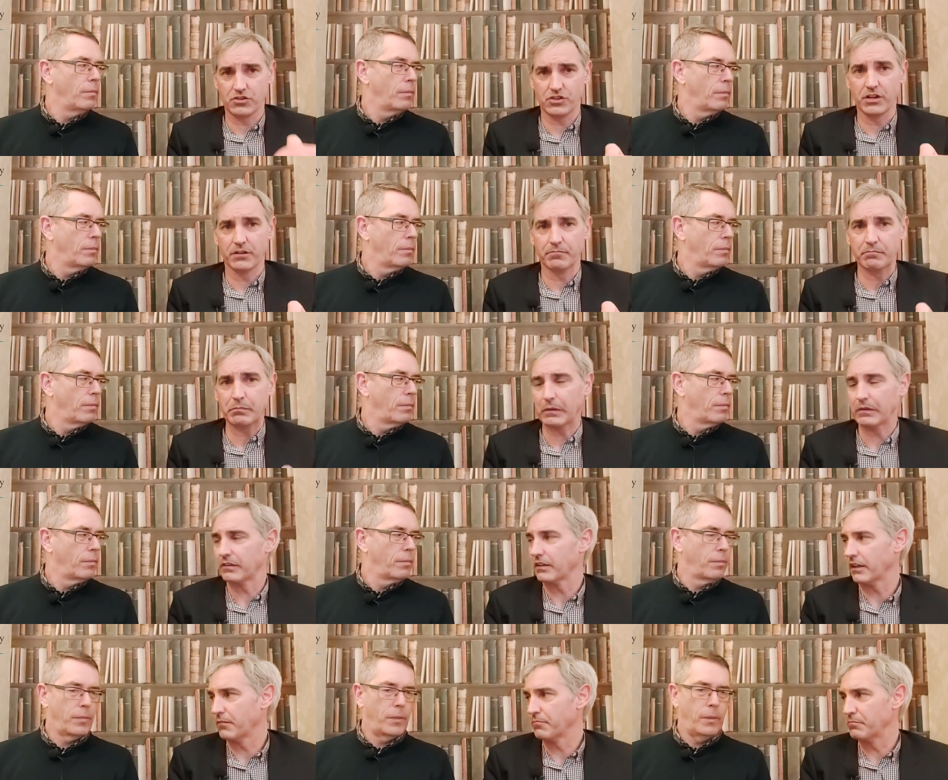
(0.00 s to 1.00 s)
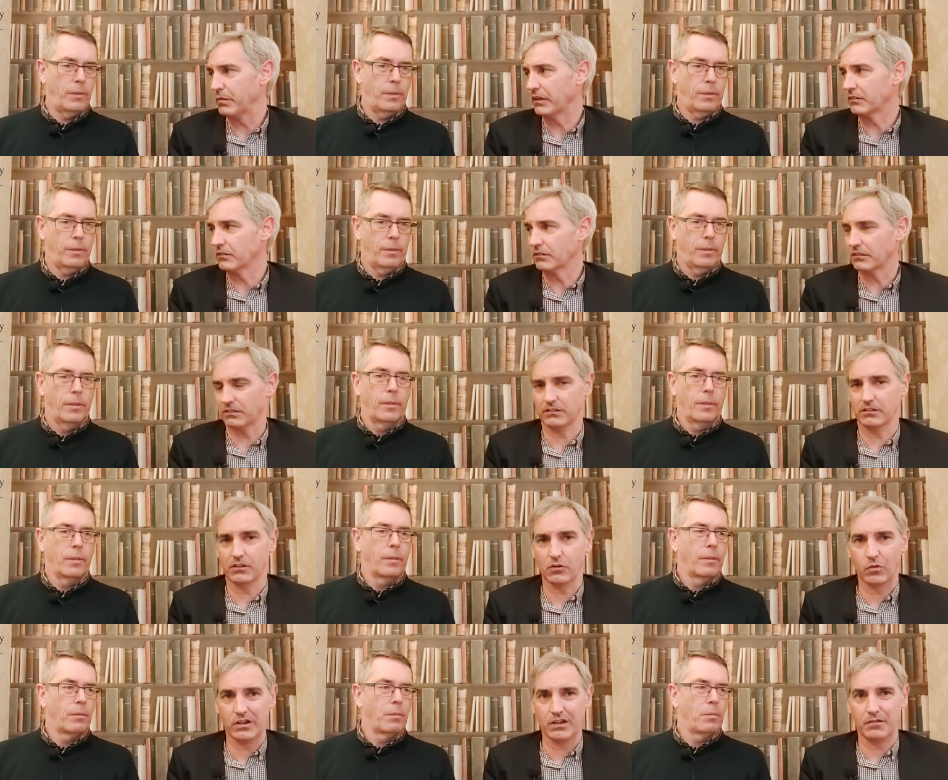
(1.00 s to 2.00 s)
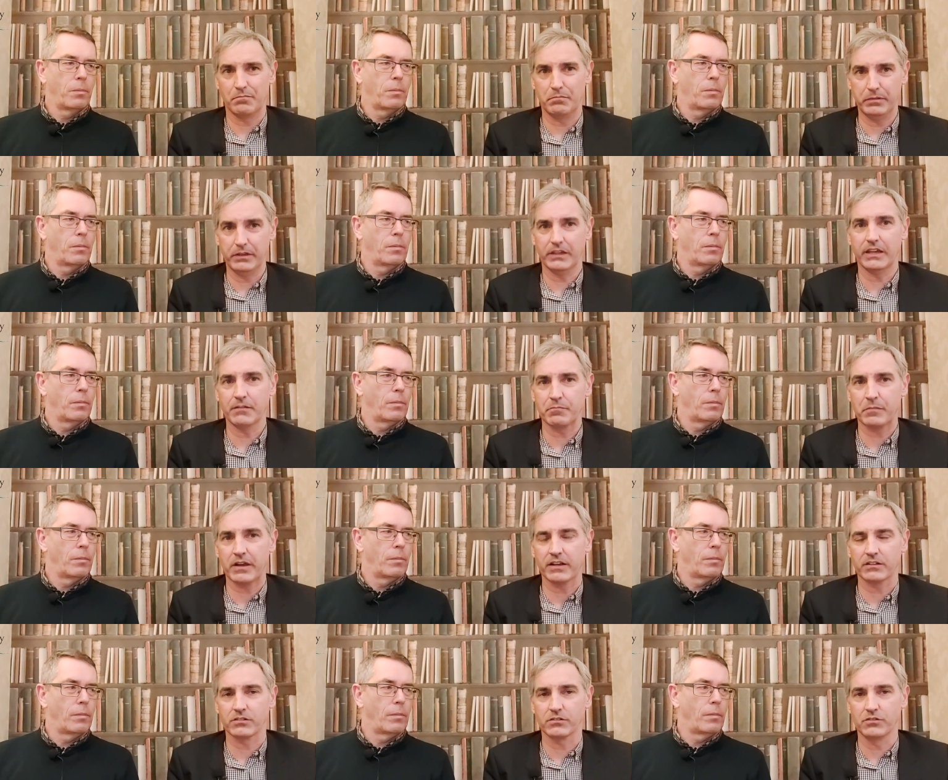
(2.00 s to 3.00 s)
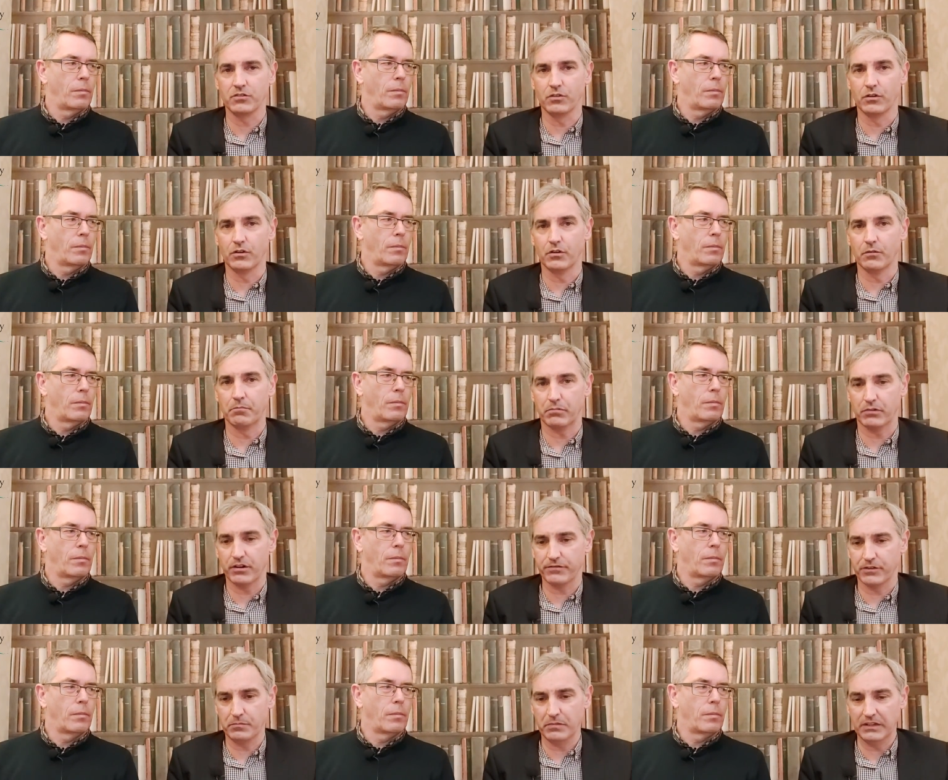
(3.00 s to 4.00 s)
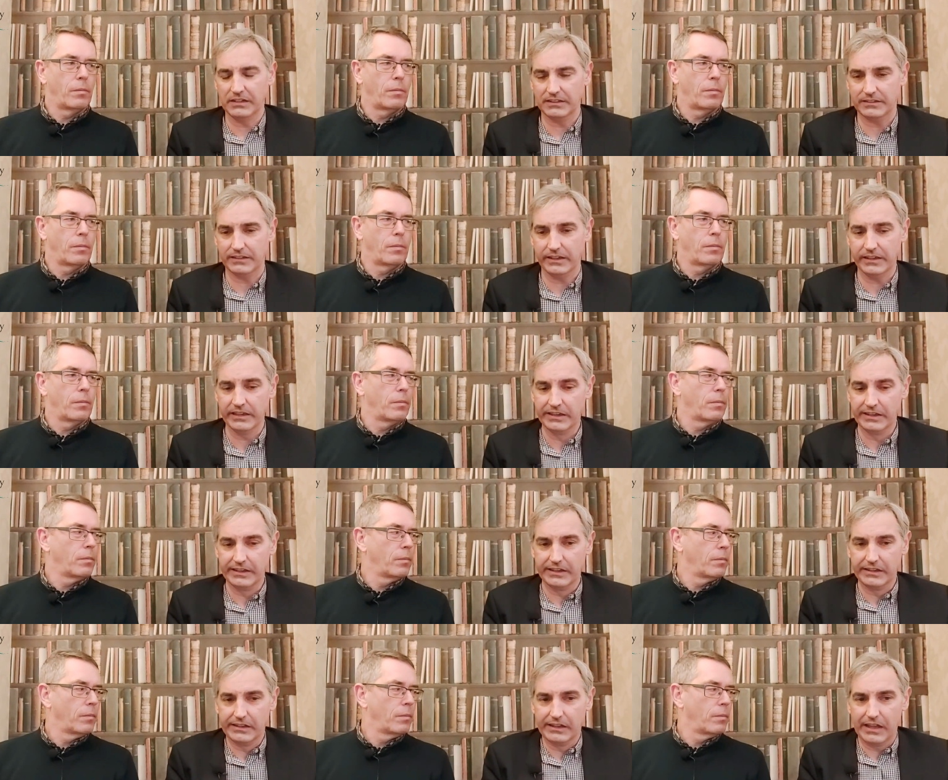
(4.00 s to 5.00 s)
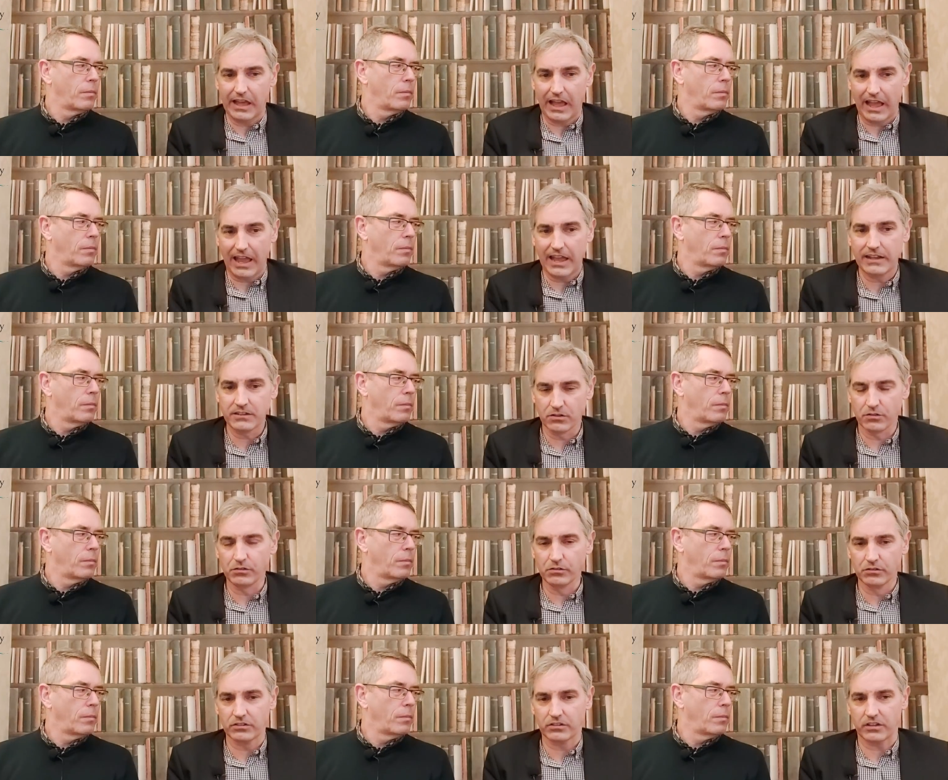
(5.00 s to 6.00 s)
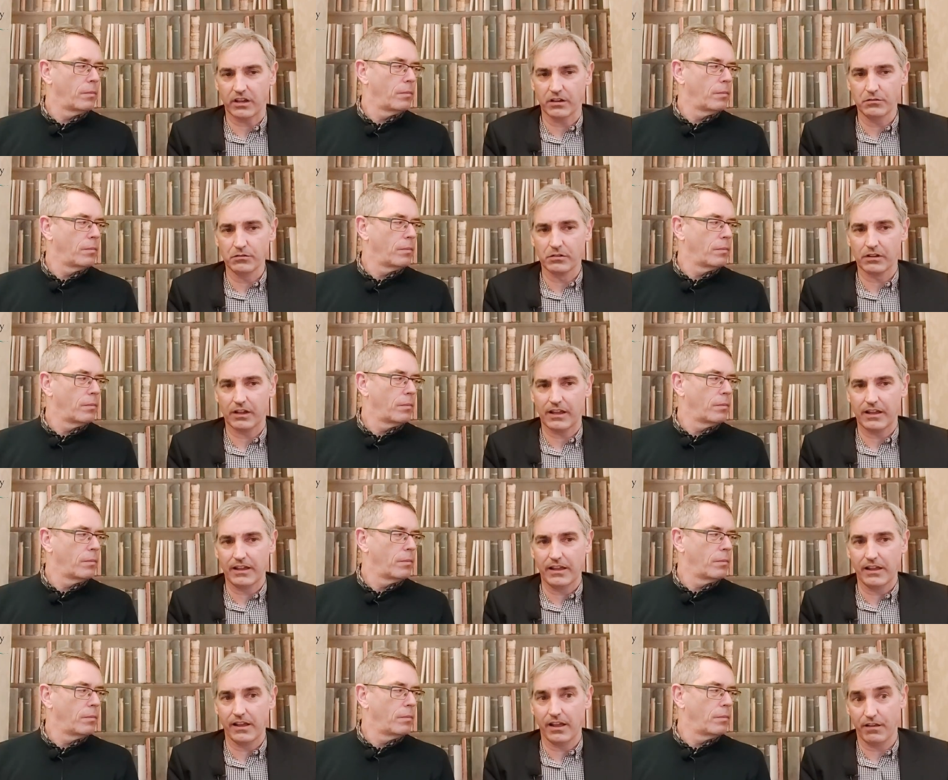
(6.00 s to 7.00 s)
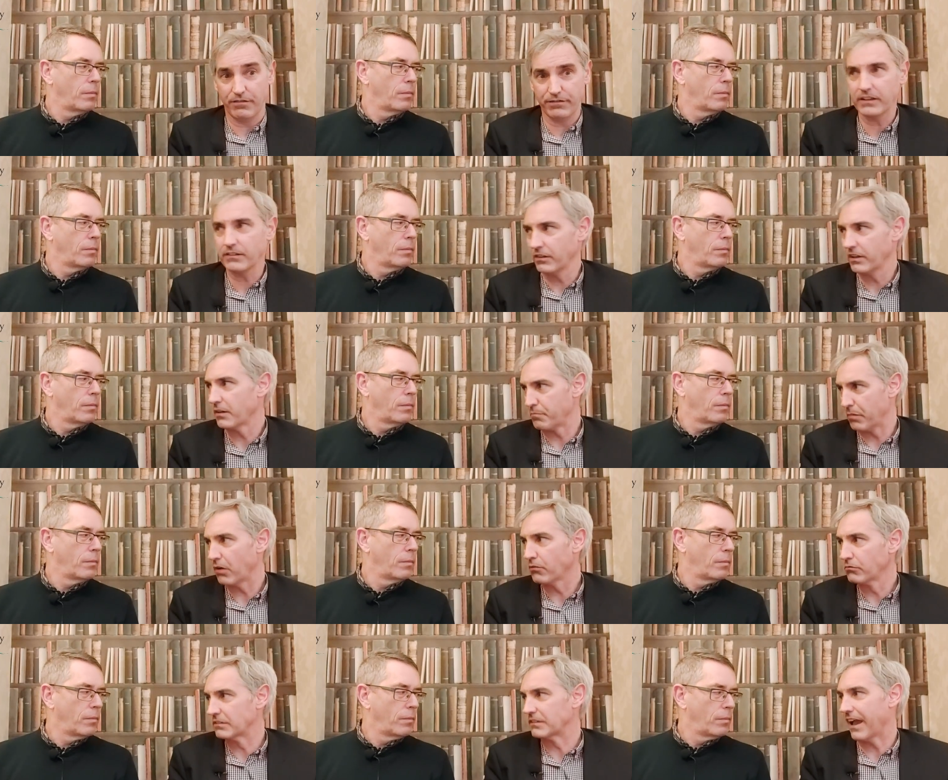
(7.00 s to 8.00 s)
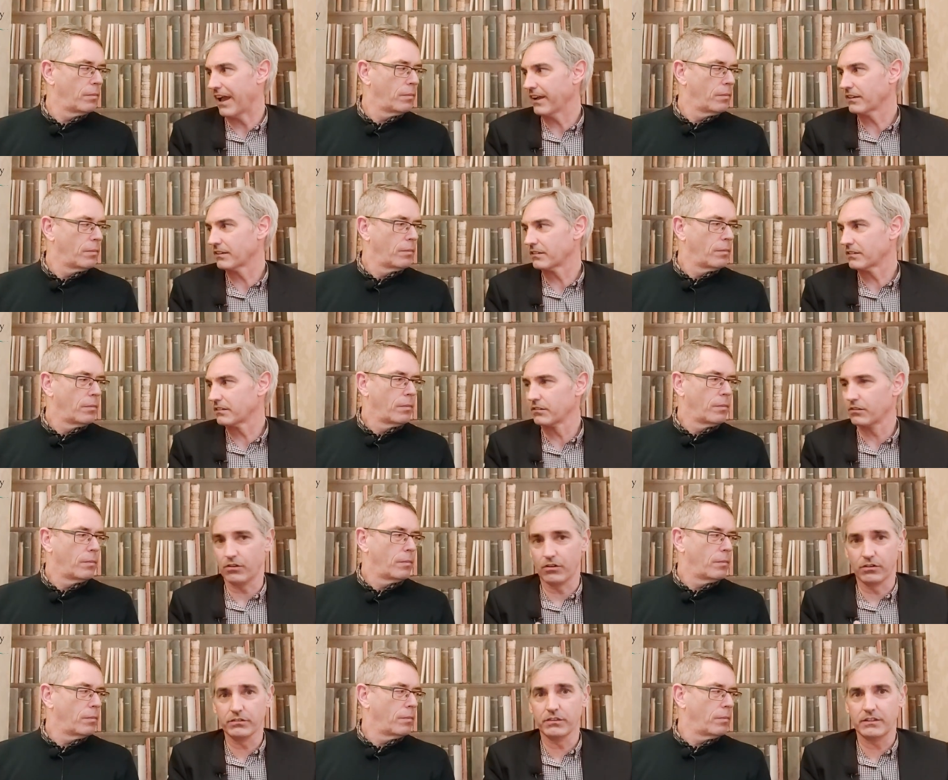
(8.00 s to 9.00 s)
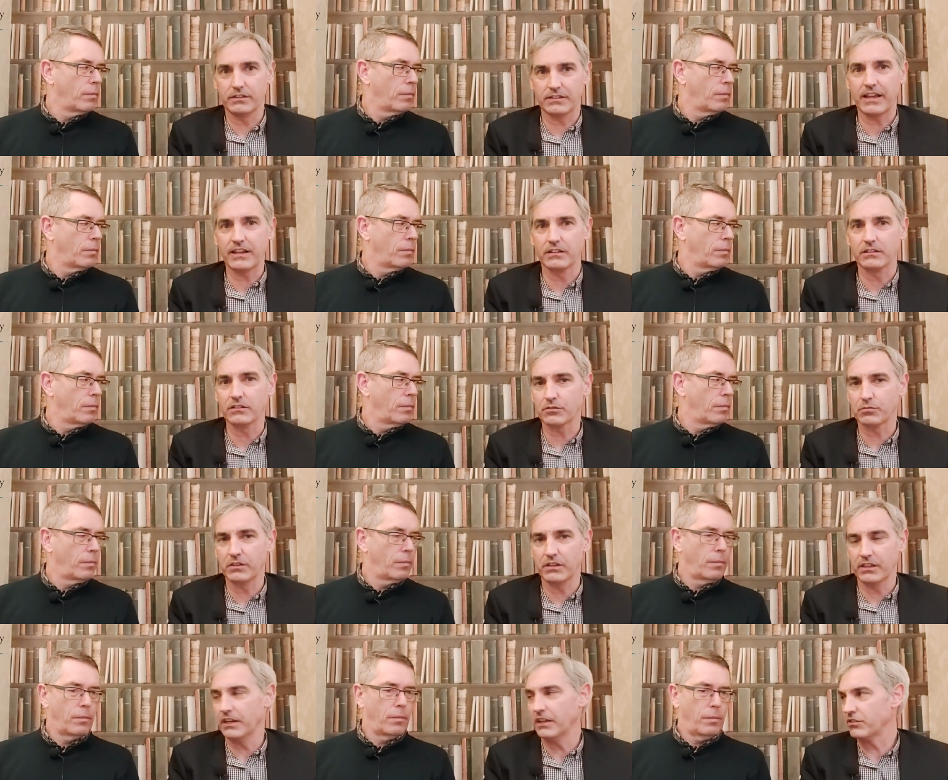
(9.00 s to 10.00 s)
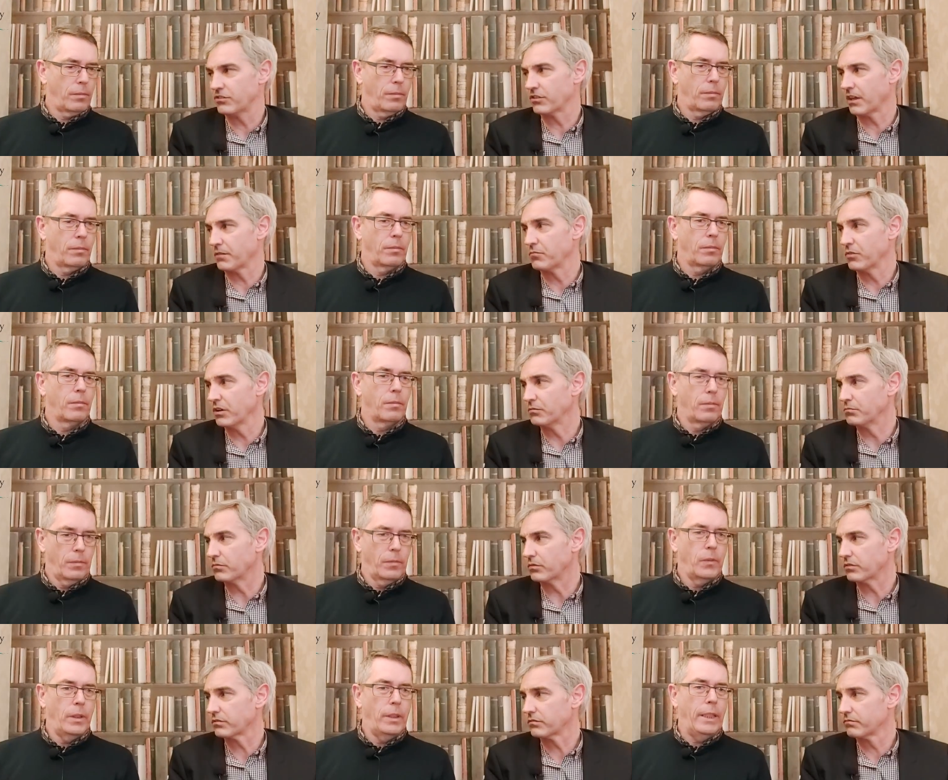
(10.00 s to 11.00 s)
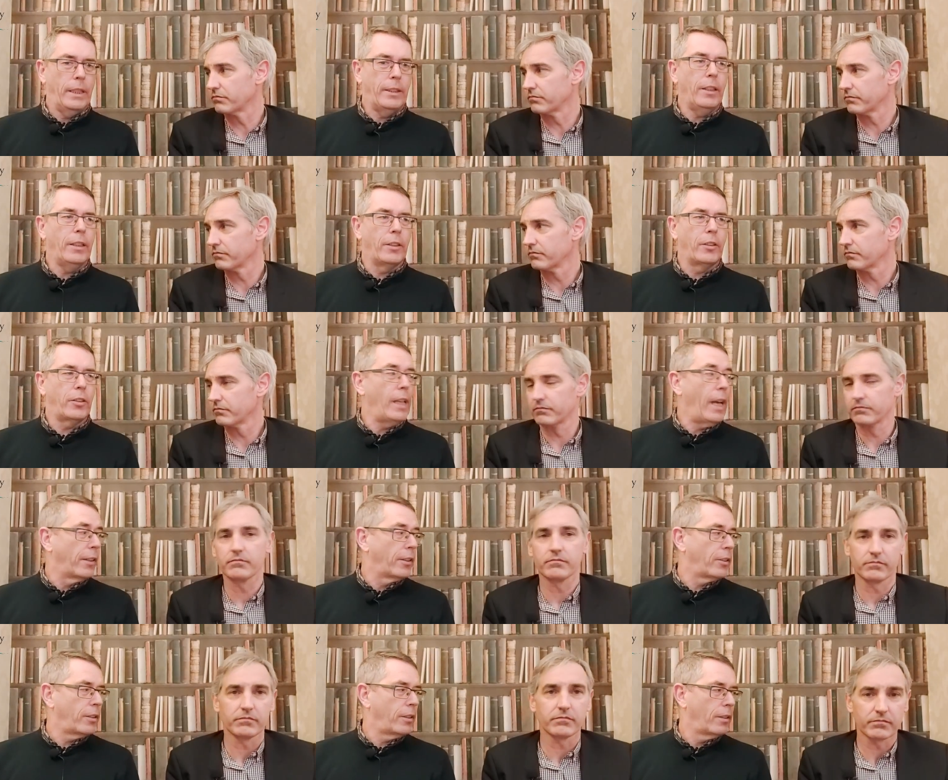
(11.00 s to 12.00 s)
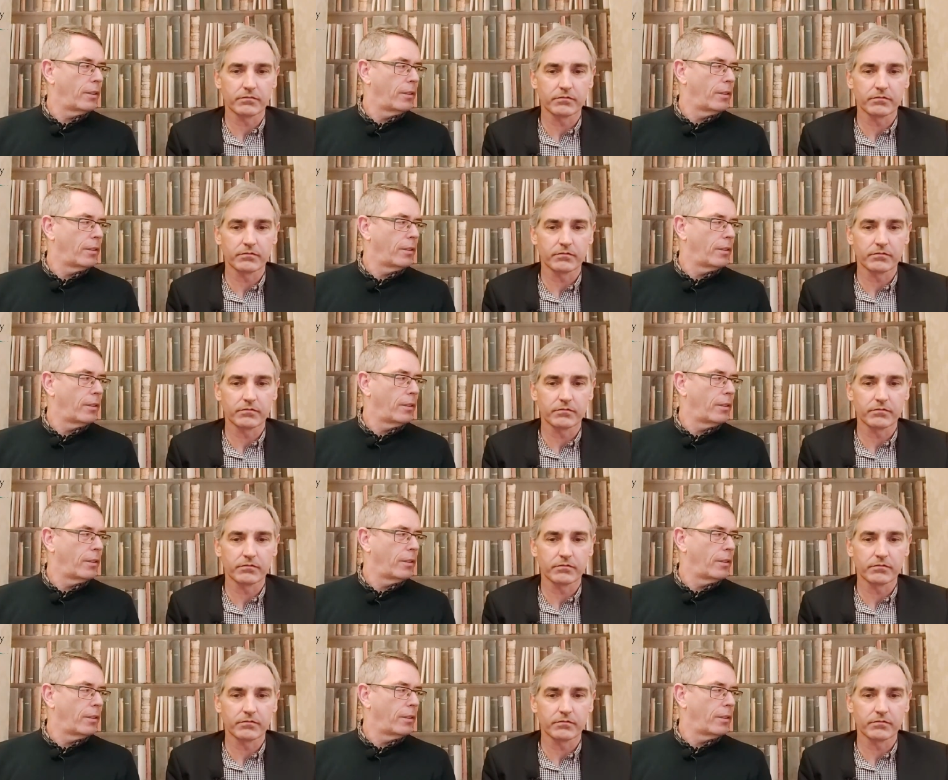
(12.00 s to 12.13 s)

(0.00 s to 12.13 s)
Speaker 1: jump in bills and quite a big impact on your profitability and also uh, effectively a poll tax on the tenants within each of them rooms. It is, yes.